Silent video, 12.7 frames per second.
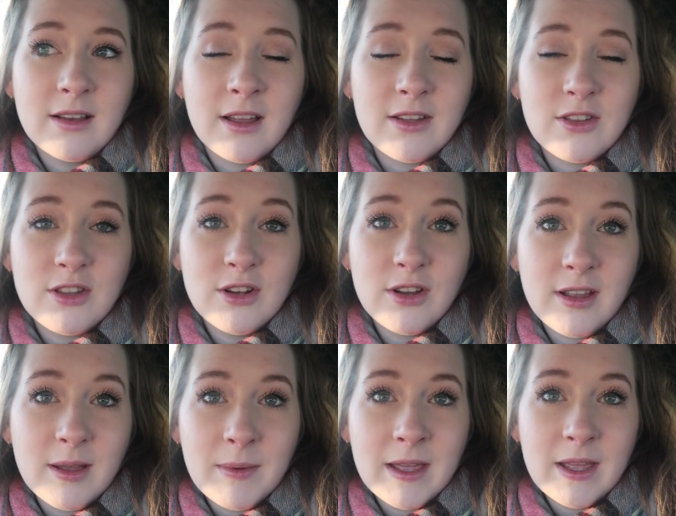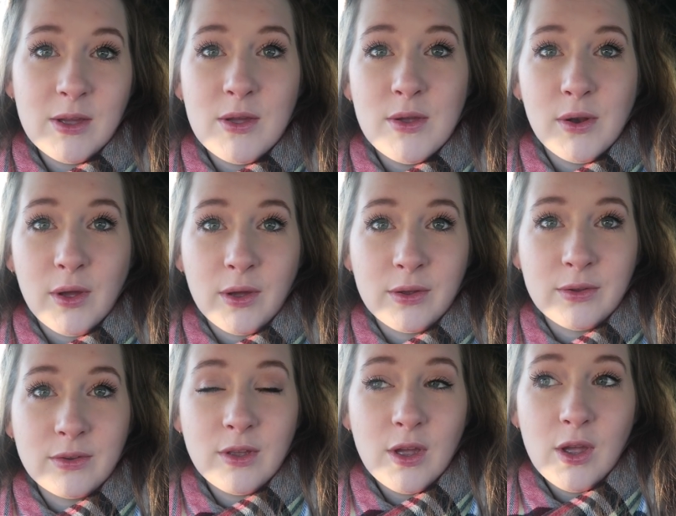Like is she looking at me? Who
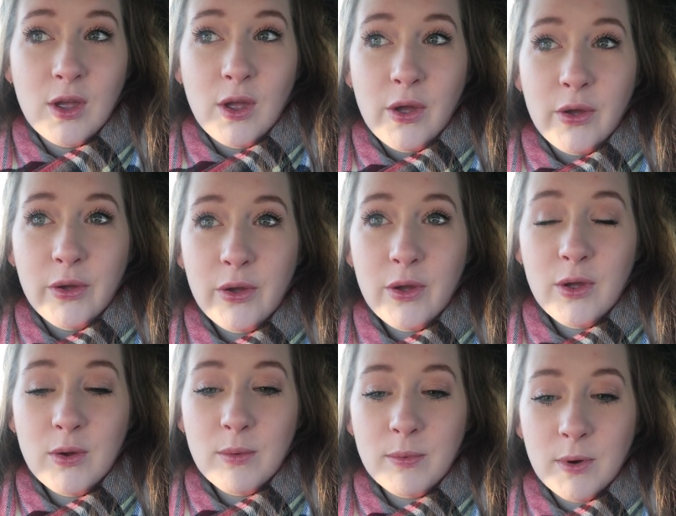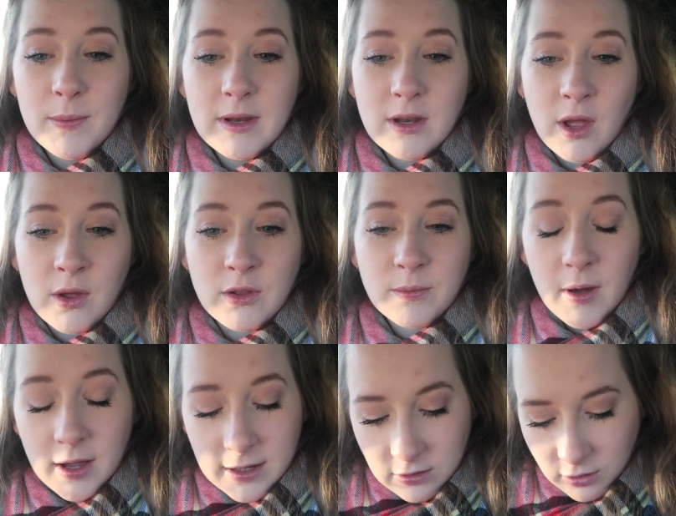knows? Who blooming knows?
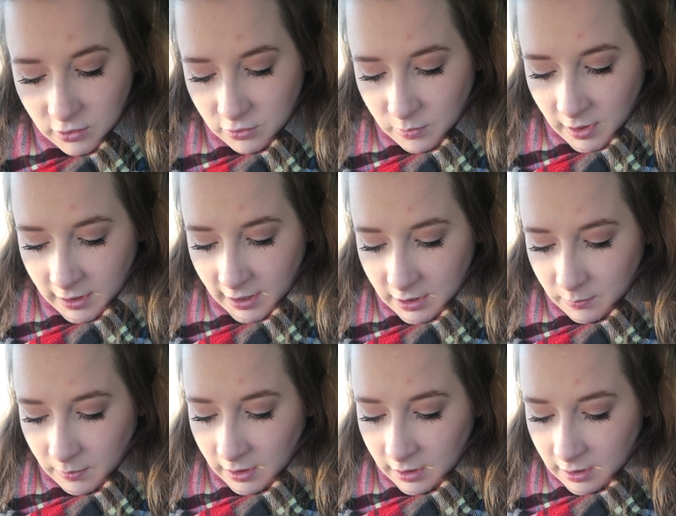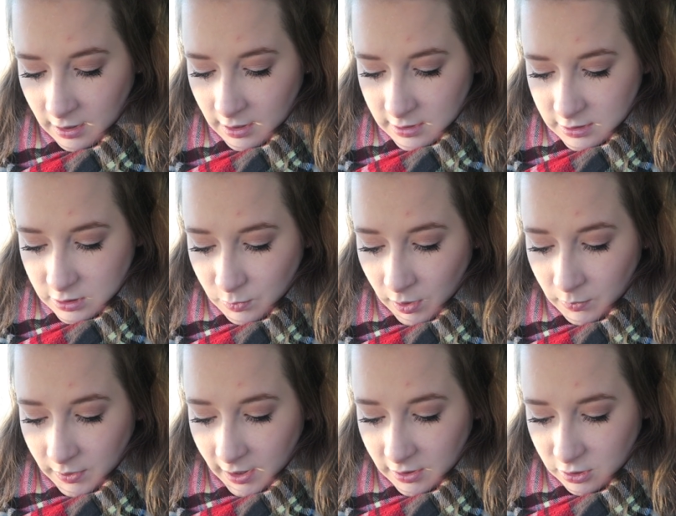But I need to go to work anyway, so I
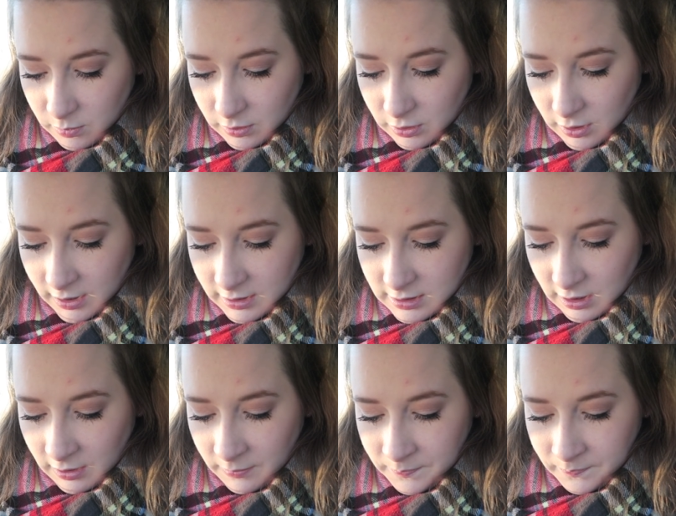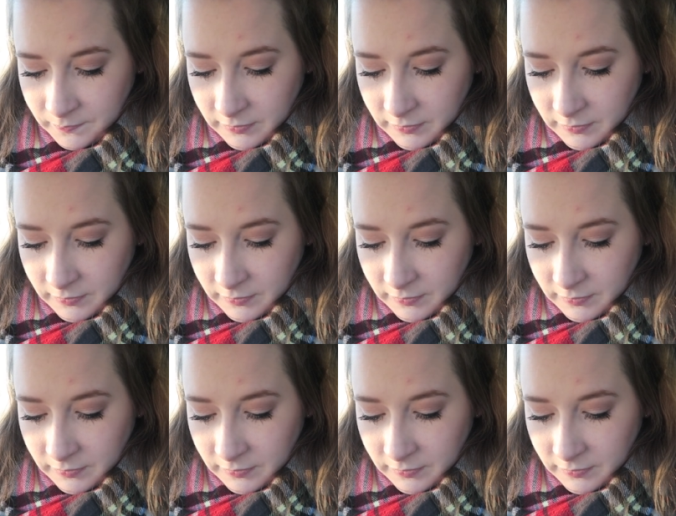will catch up with you later.